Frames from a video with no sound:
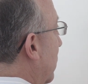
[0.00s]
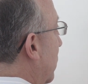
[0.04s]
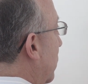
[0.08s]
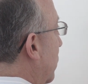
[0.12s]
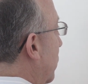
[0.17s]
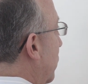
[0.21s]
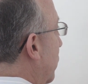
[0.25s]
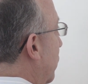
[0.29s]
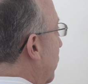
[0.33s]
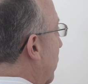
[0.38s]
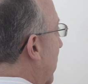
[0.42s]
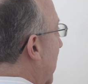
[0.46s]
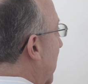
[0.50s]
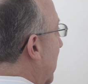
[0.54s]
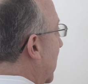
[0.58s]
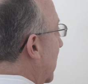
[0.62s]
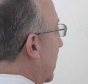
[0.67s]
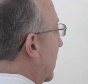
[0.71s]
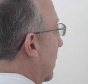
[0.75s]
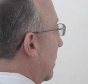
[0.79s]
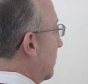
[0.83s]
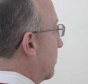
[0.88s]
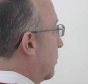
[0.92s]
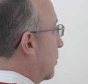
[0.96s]

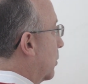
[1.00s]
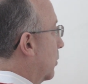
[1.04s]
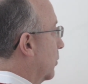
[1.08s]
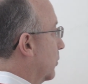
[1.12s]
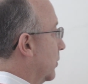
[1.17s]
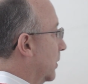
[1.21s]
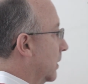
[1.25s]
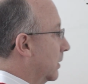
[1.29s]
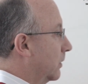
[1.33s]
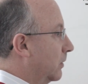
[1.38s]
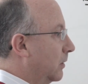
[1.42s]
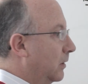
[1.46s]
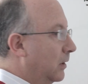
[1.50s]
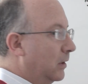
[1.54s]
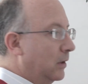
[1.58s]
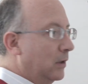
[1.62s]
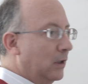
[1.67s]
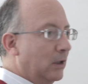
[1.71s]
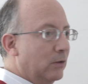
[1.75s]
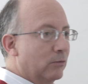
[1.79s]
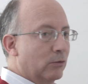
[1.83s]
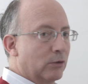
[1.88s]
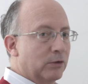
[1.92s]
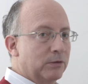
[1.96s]
running a project
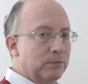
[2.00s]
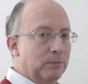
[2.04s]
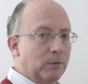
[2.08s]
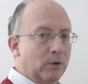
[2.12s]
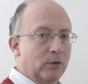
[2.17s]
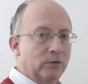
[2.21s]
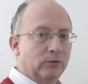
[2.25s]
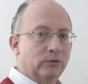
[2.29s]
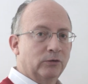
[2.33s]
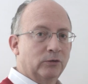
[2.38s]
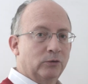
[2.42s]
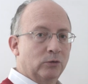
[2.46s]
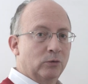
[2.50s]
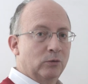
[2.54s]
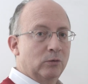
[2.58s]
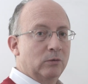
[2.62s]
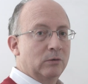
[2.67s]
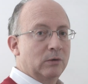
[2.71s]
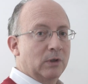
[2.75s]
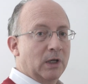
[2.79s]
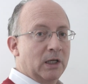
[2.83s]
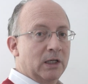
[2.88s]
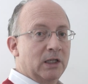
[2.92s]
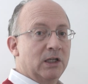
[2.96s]
in response
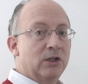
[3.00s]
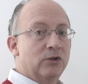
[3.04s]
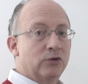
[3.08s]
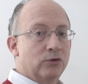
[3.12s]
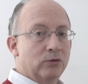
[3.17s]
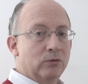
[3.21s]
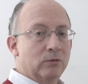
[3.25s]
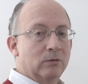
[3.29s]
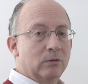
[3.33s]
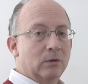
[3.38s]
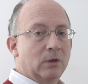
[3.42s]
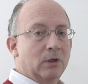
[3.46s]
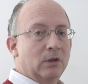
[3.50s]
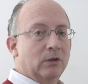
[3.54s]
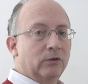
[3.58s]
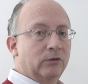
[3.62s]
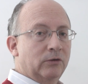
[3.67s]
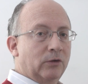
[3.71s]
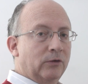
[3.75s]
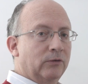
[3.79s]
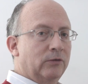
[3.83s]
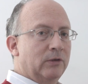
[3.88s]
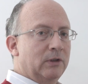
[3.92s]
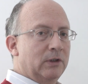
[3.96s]
to an issue,
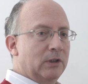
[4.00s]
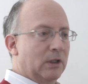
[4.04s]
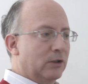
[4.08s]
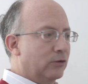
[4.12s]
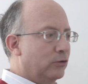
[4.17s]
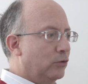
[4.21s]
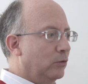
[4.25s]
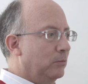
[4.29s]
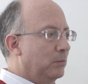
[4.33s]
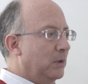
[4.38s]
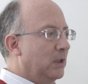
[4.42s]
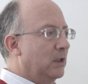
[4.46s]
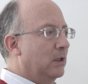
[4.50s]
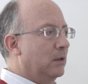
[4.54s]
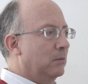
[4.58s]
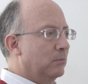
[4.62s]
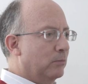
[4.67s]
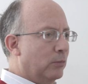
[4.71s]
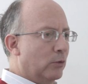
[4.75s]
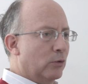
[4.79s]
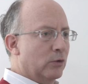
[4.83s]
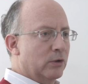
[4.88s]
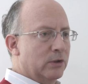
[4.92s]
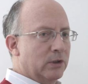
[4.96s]
something that should be
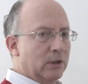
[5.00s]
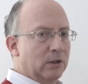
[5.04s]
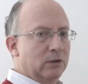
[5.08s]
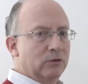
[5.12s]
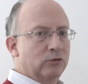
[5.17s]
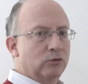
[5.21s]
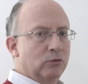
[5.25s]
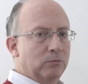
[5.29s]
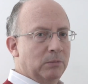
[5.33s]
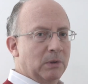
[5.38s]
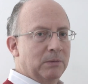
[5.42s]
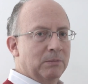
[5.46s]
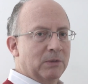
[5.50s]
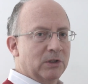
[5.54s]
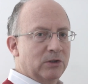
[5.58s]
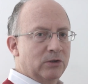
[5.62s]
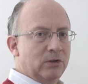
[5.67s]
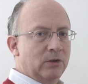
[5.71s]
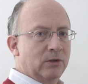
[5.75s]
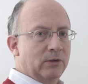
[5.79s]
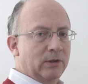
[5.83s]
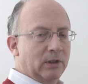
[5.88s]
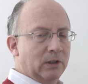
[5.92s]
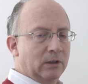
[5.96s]
important, should be
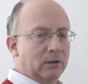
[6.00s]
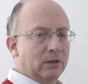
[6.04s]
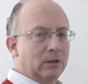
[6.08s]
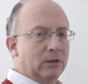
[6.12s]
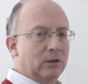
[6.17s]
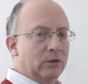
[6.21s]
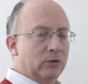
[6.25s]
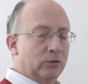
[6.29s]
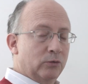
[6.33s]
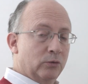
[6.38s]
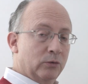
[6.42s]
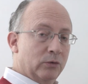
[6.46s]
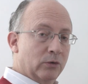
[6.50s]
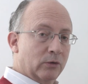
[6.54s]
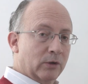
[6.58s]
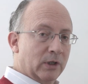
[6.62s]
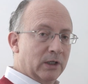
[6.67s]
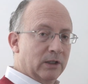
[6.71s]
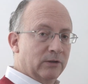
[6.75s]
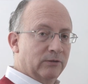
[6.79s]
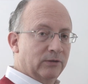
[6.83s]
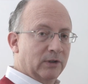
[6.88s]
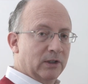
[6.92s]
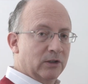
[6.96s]
material to the
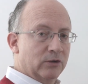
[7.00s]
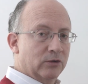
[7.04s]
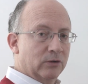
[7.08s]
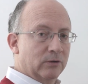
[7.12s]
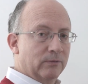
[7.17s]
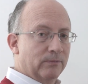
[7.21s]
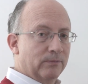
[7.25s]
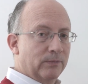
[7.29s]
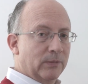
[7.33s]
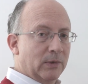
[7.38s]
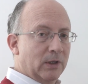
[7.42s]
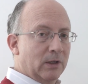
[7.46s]
organization.